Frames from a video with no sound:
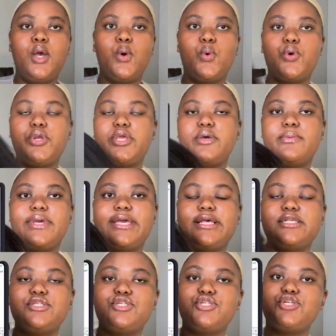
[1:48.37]
order your
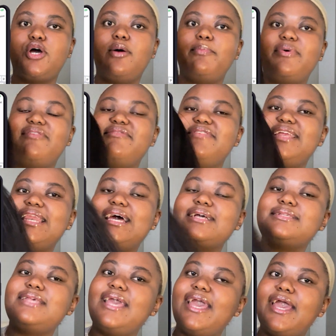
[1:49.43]
wigs, shop
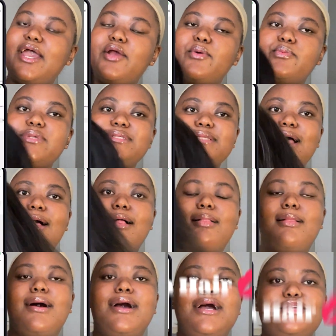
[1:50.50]
Velux Hair. We sell
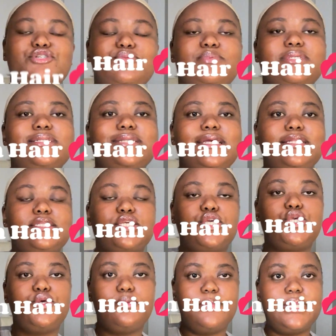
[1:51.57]
100%
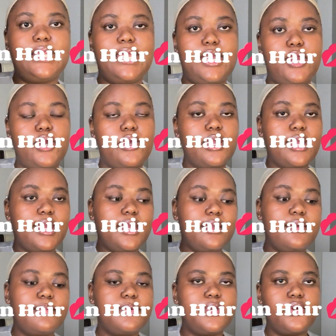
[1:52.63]
human hair,
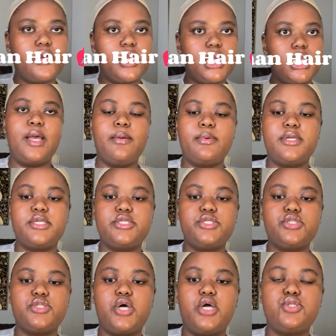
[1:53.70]
okay, period. I'm gonna
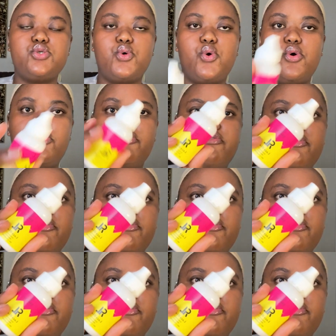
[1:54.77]
start off